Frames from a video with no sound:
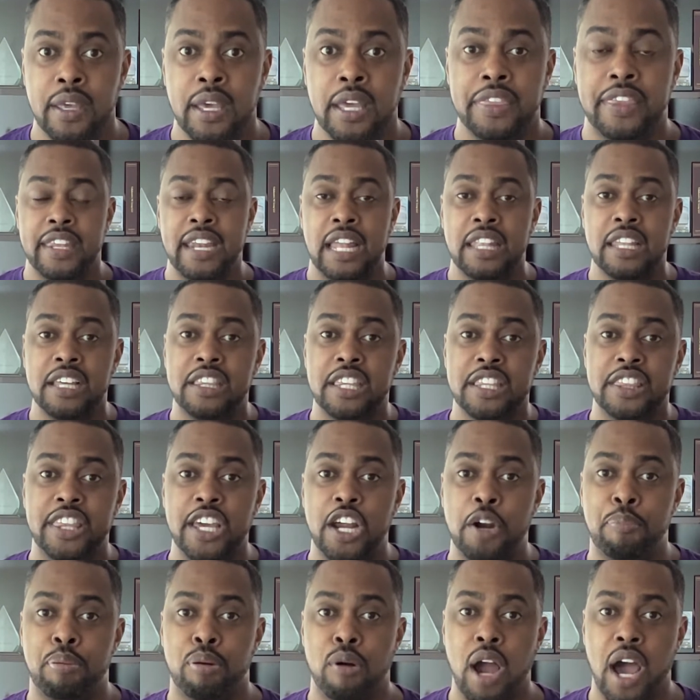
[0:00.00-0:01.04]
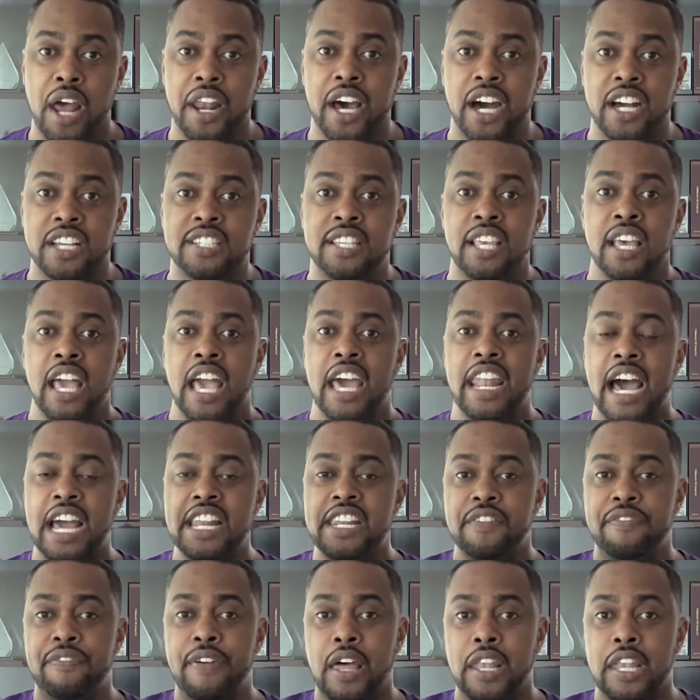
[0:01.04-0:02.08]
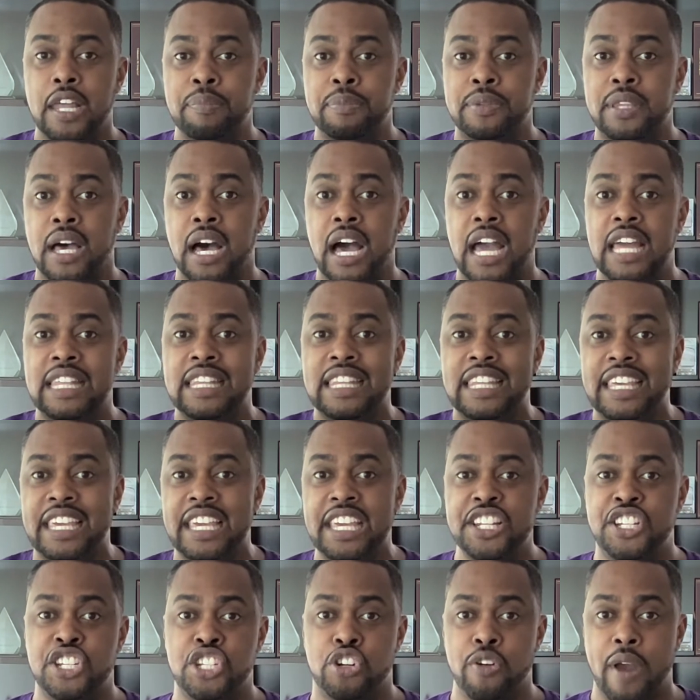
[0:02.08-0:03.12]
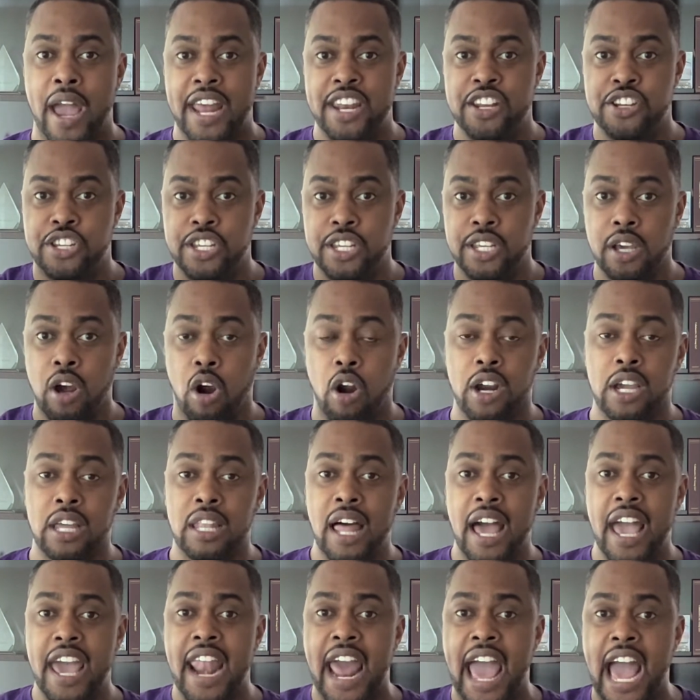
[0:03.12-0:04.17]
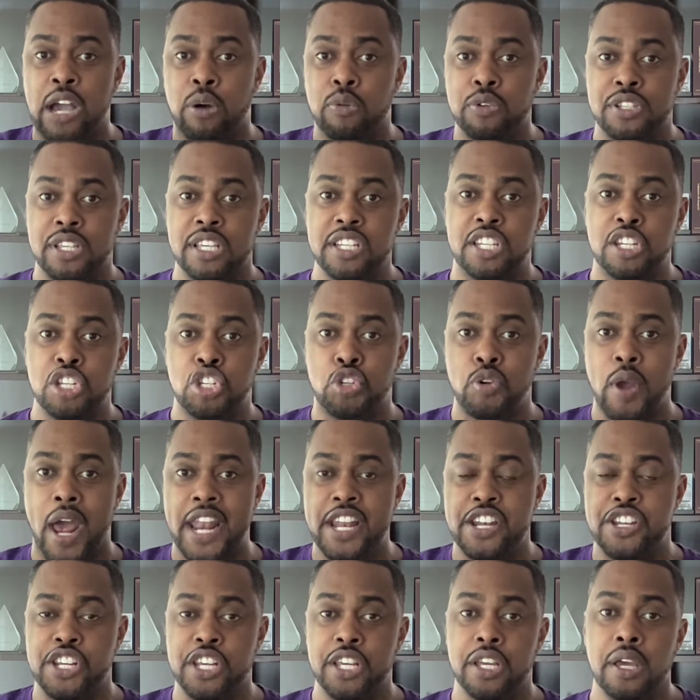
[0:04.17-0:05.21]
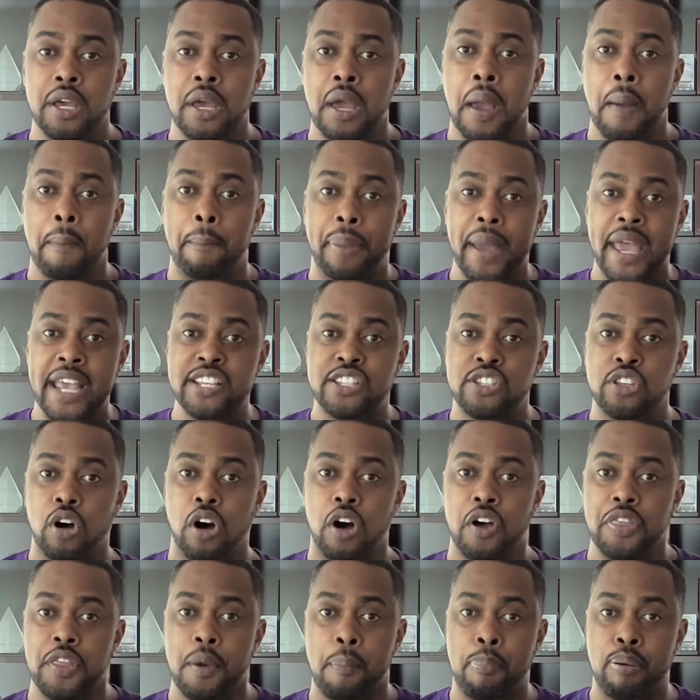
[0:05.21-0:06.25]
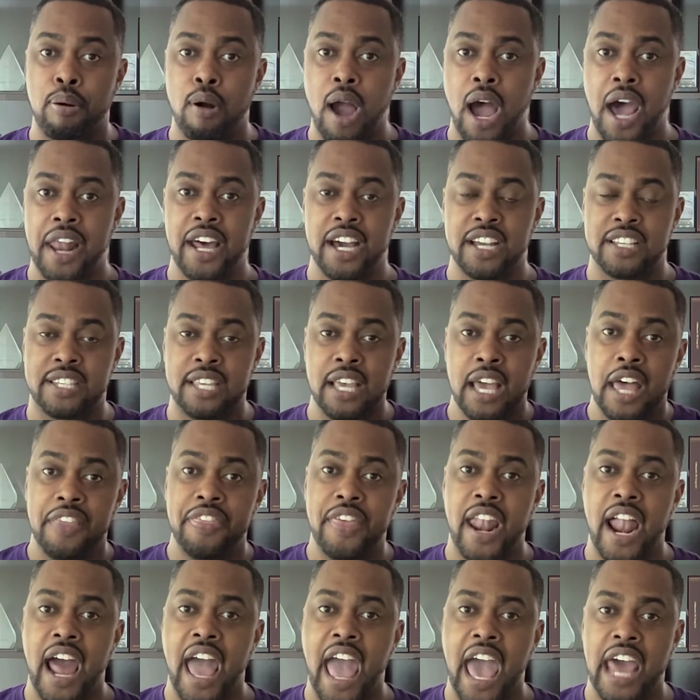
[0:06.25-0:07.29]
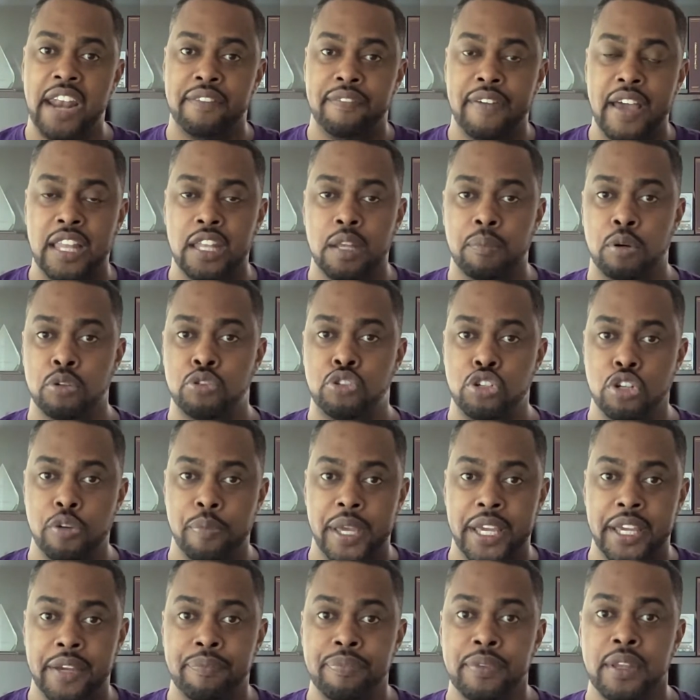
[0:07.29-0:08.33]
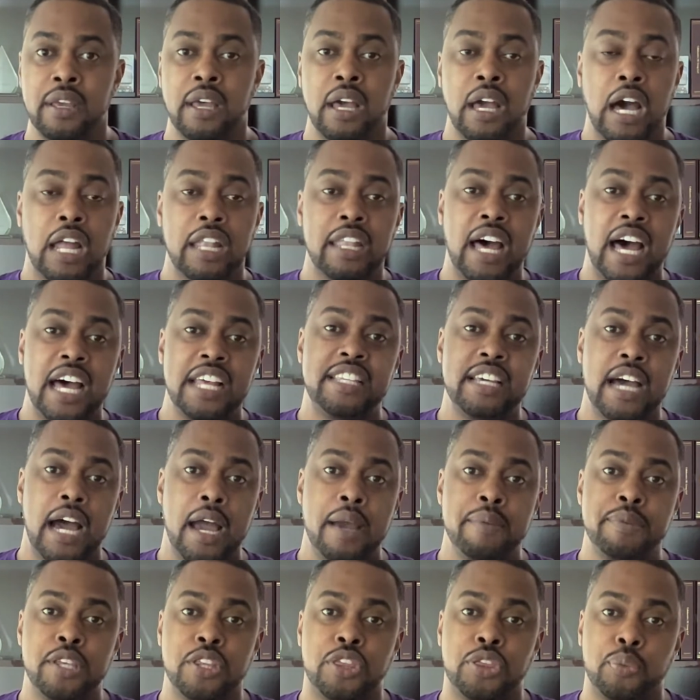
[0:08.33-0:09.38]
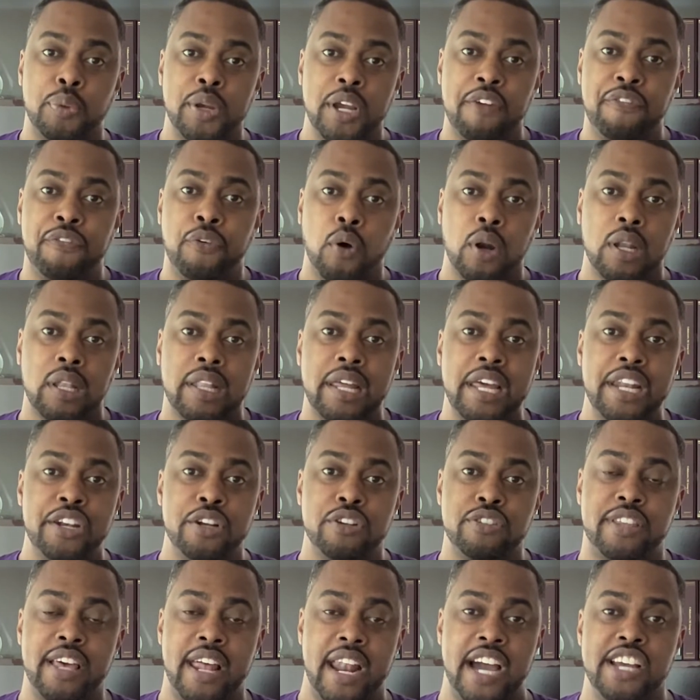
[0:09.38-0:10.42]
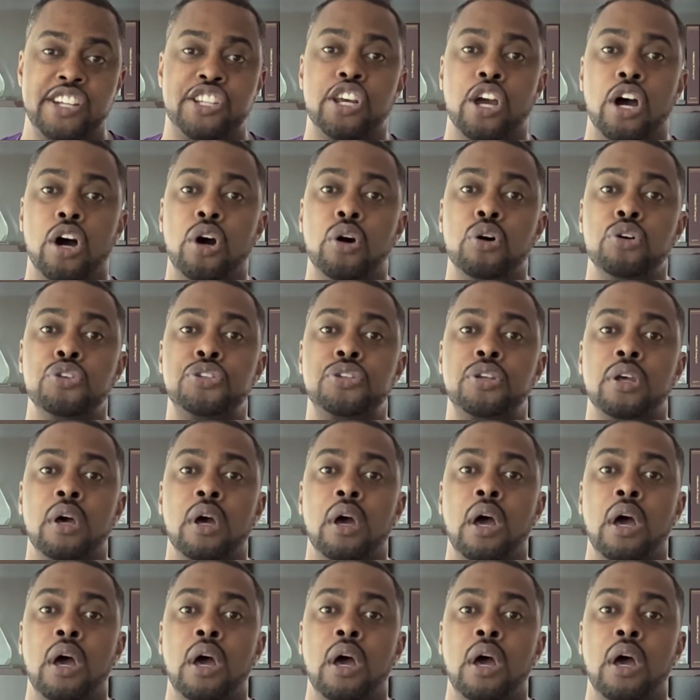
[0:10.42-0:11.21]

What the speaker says: Then I looked at their products and I developed a lead strategy or a client acquisition strategy based on the products that I had available to me. A lot of times, the 3 or 4 lenders that I chose